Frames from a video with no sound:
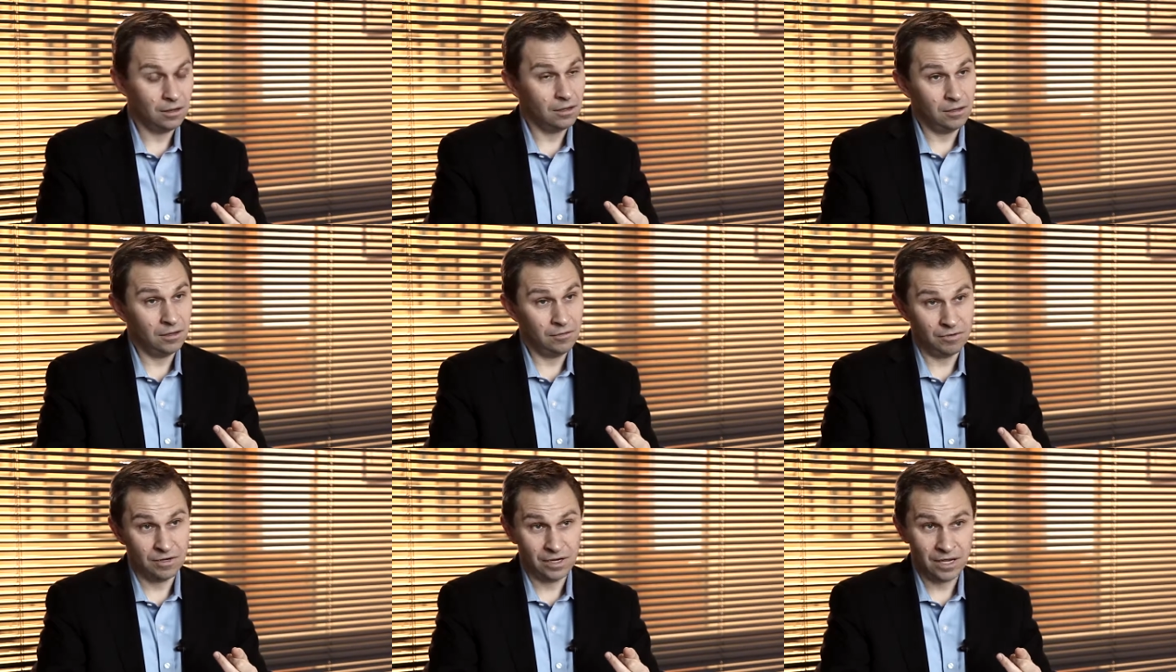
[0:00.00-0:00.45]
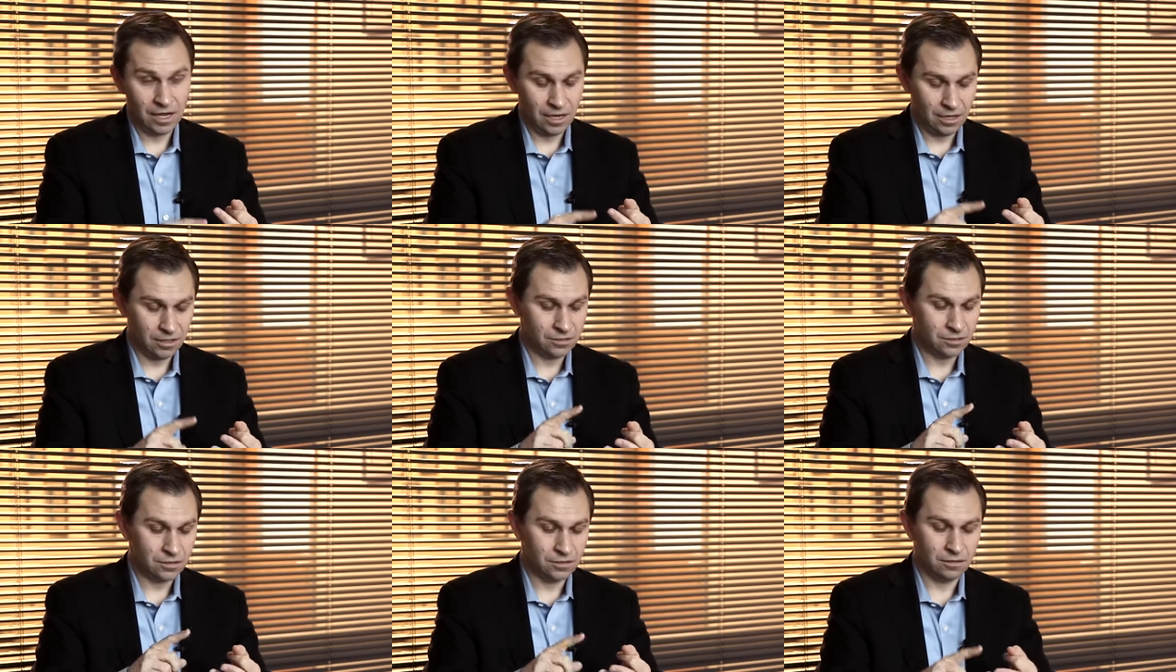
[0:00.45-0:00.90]
even
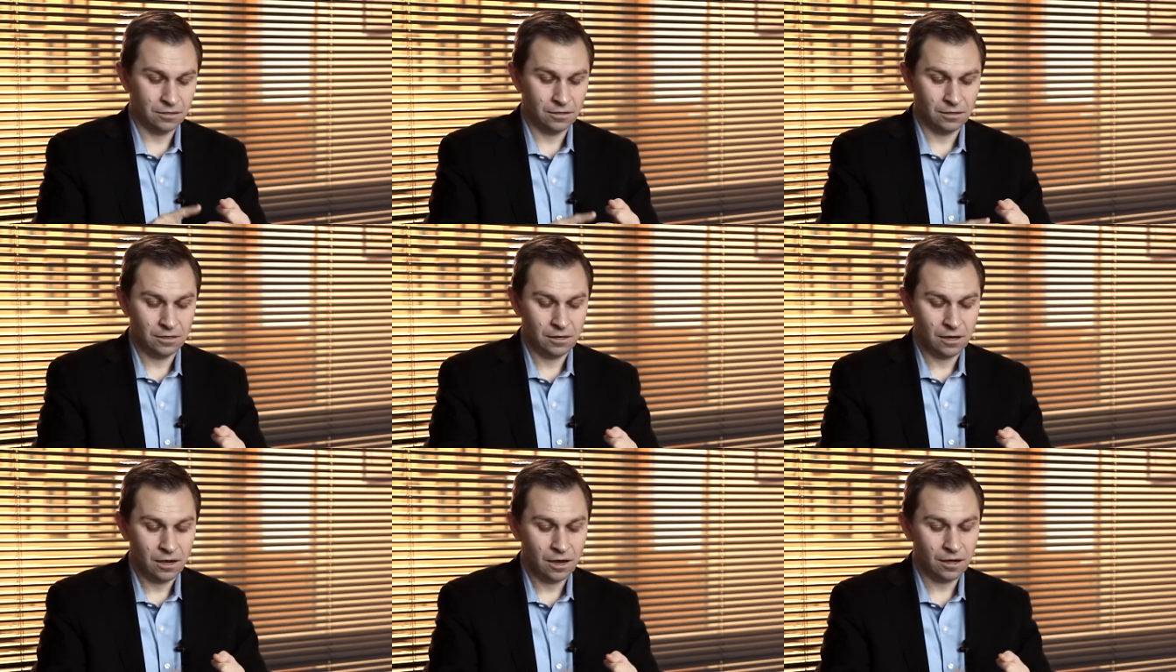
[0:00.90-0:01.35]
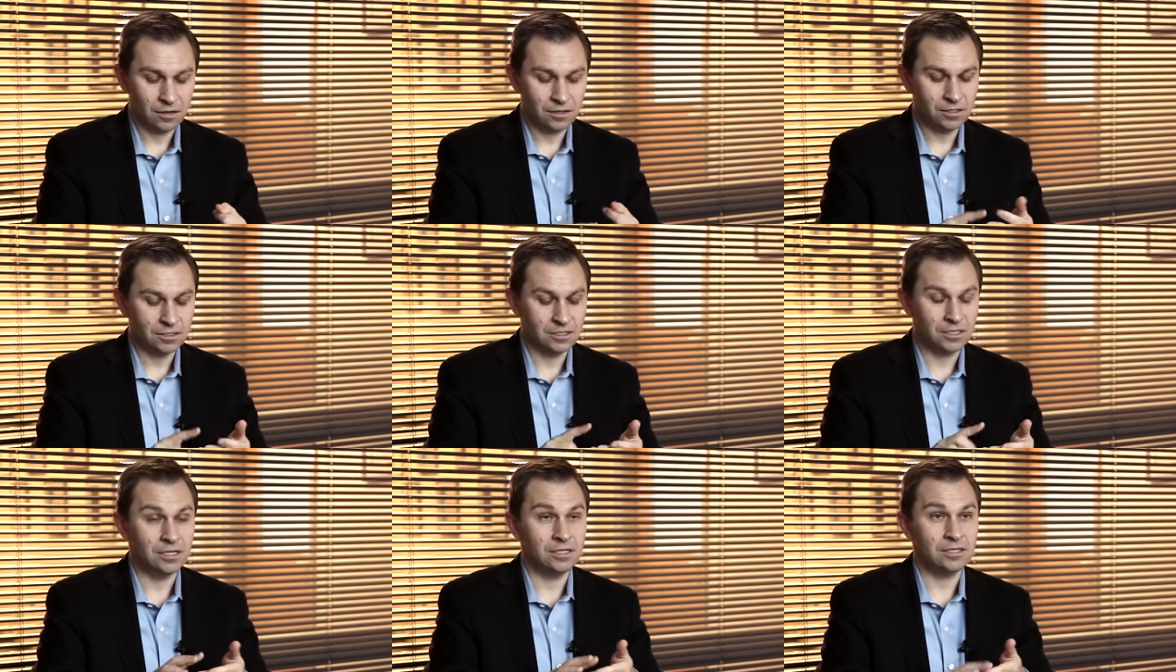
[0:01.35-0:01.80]
cancer, heart
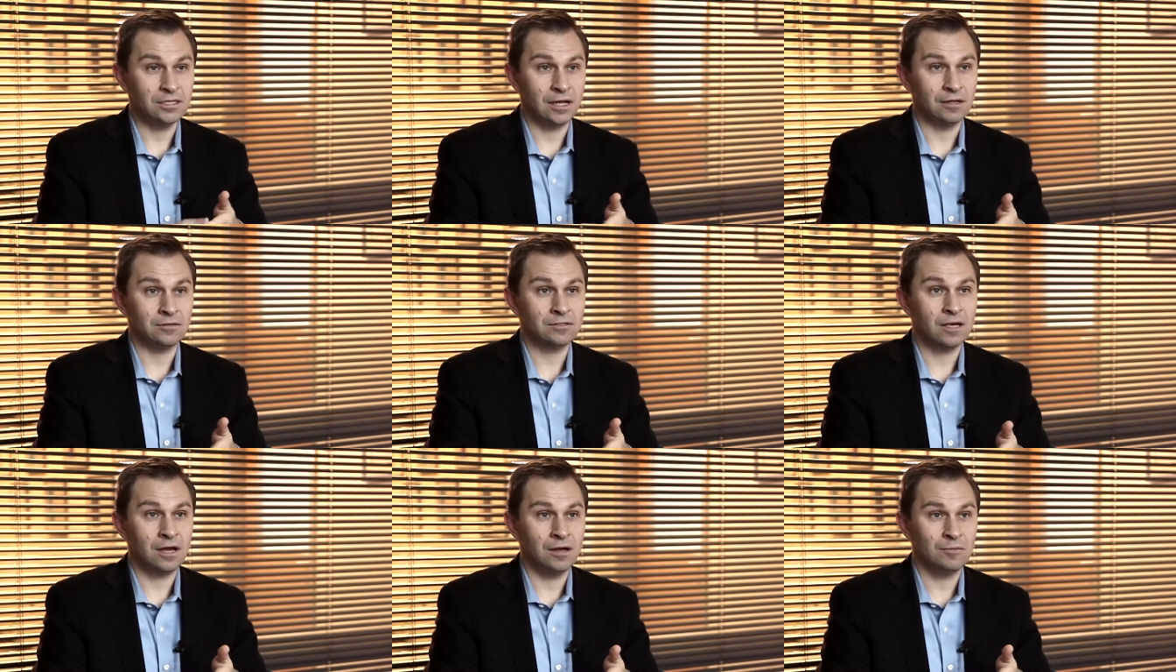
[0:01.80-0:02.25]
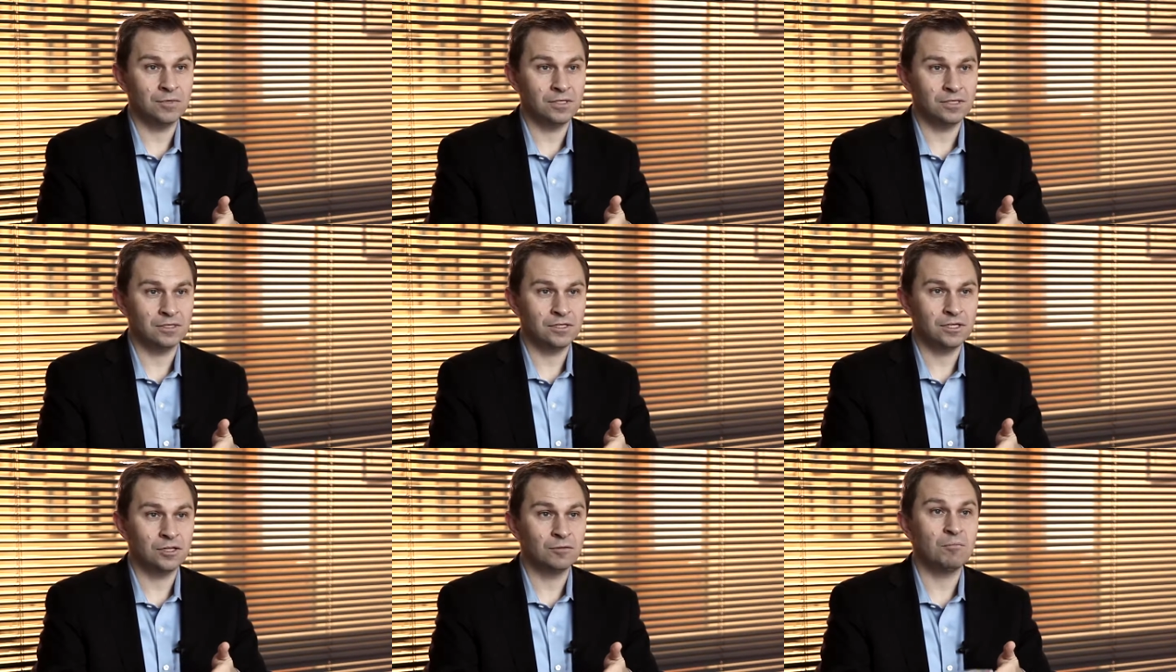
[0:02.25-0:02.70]
disease, Alzheimer's
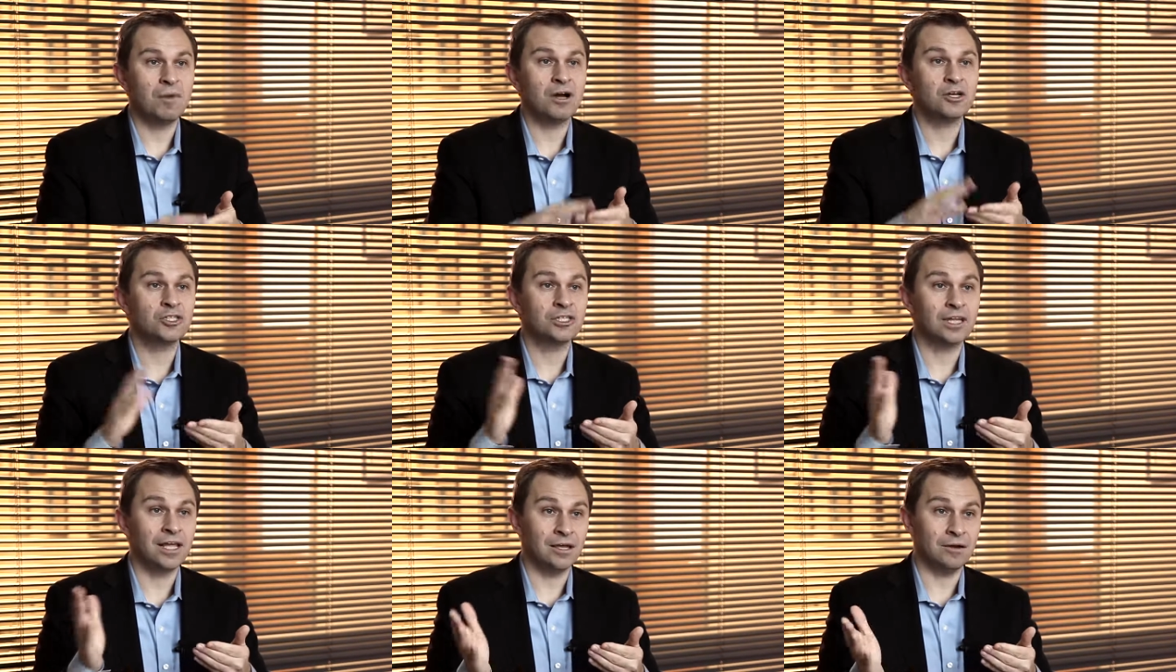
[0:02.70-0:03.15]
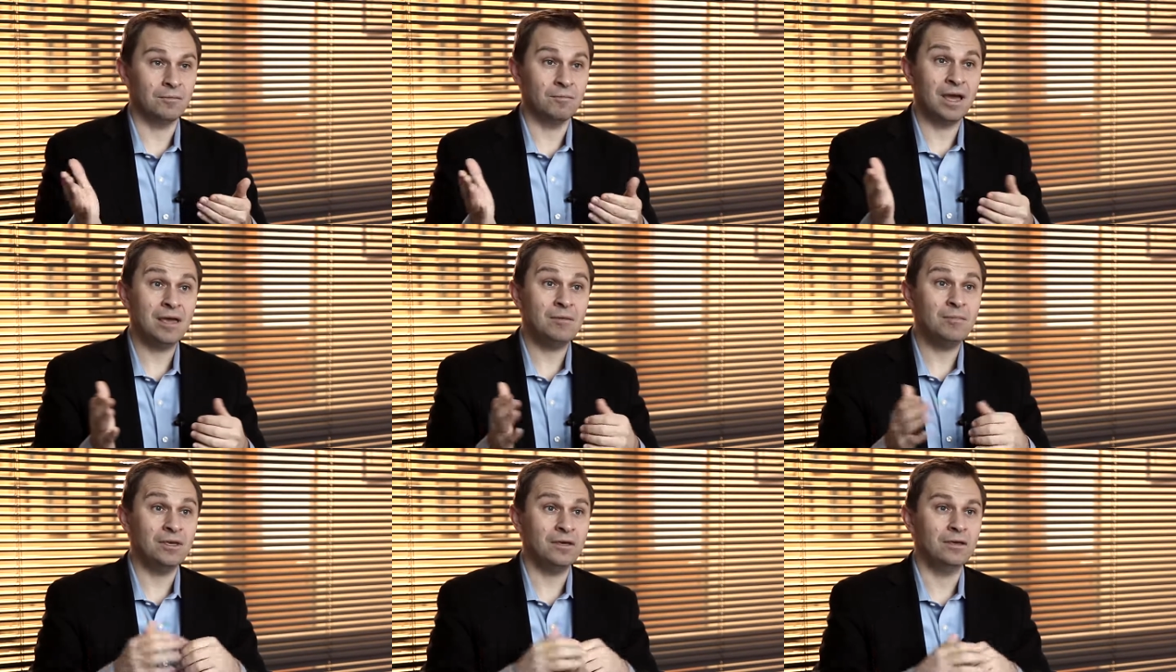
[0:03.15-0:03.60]
until much later,
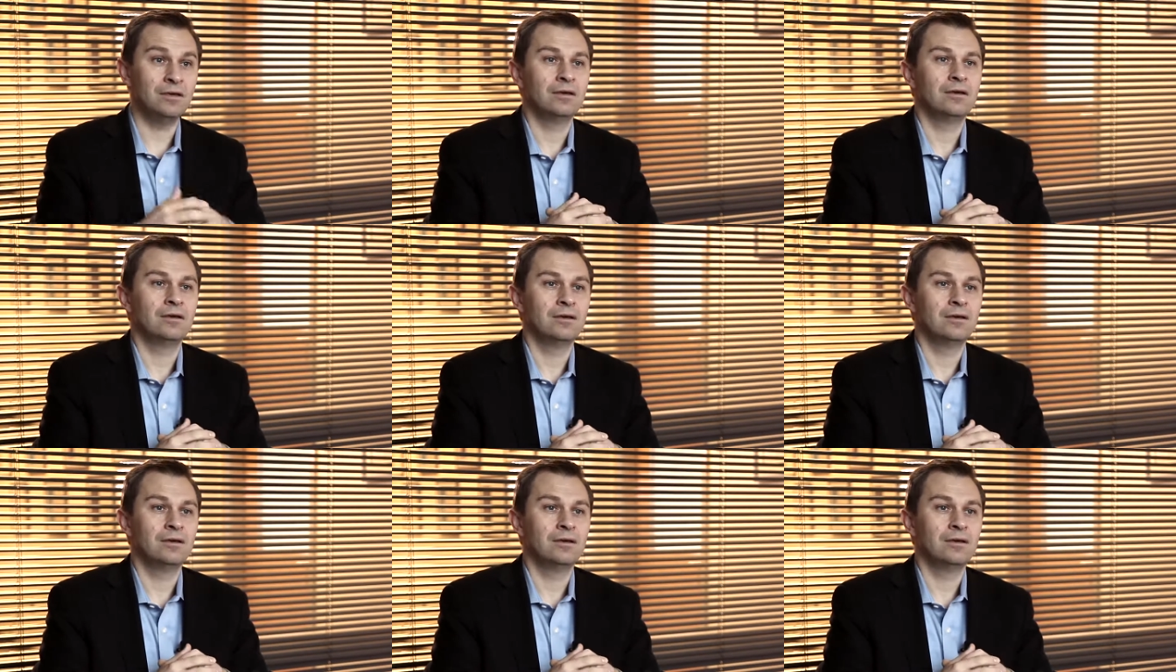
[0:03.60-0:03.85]
maybe